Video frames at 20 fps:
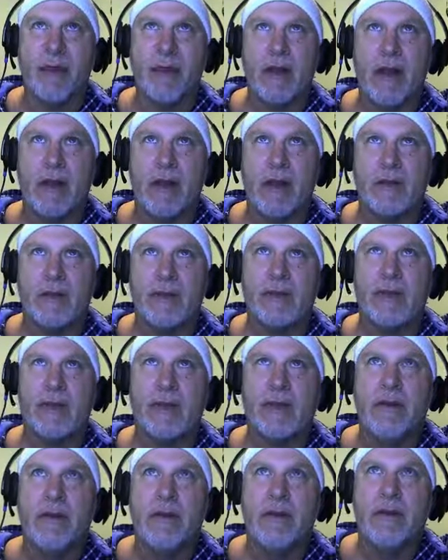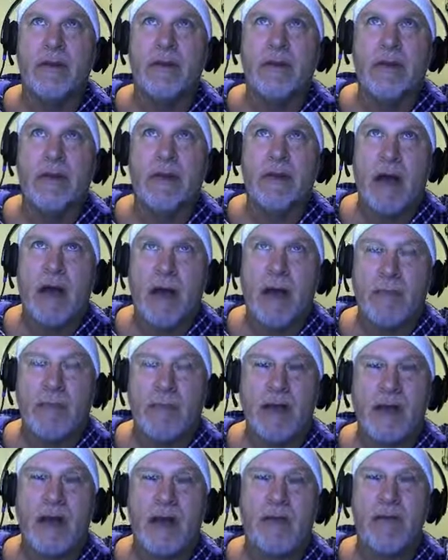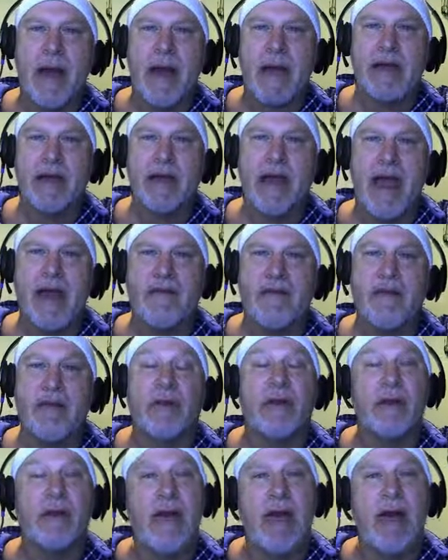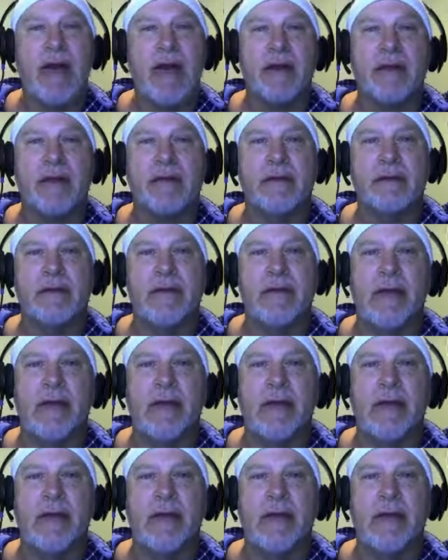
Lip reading: And I'm going to go back and have you look at it,